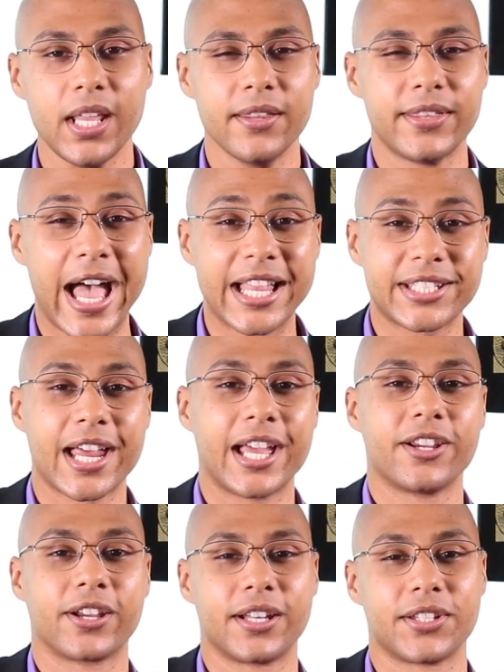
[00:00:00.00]
That's how
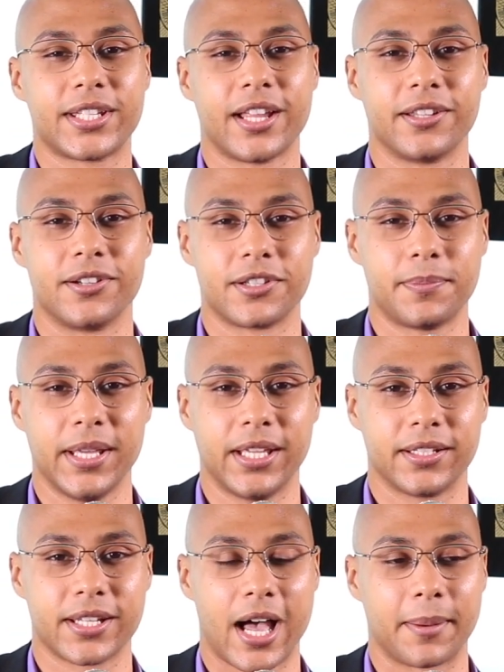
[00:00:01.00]
you're going to sell your
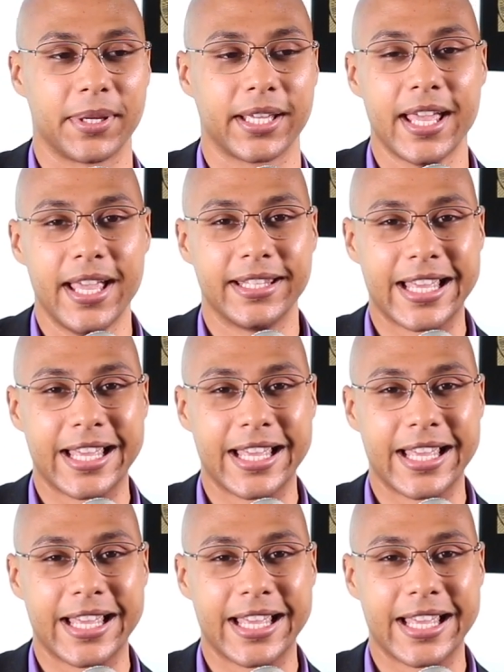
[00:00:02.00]
speaking topic.